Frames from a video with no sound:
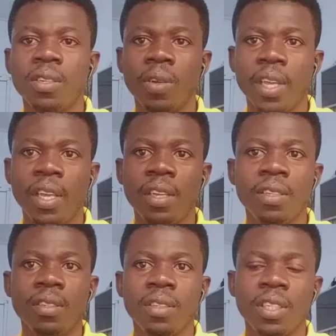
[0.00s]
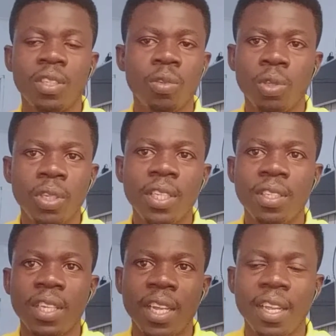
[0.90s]
Okay, you shouldn't see
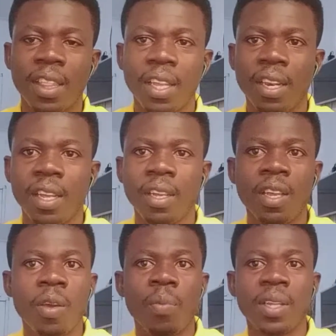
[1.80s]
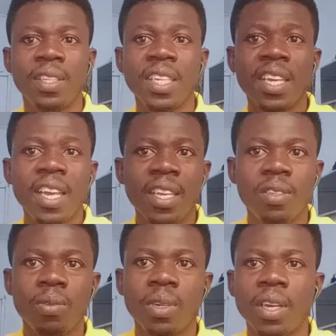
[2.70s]
anything there, but in case
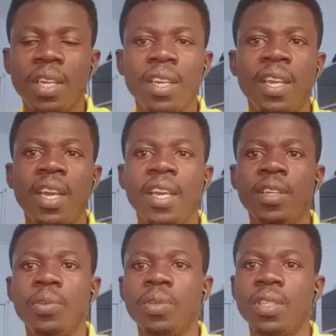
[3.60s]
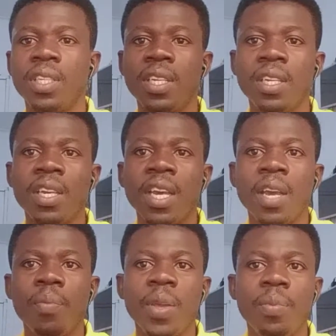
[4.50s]
you click there and you see
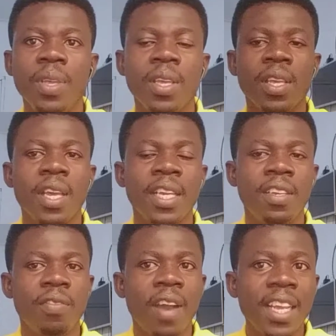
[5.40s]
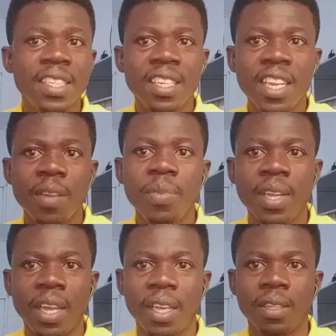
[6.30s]
maybe a device name there,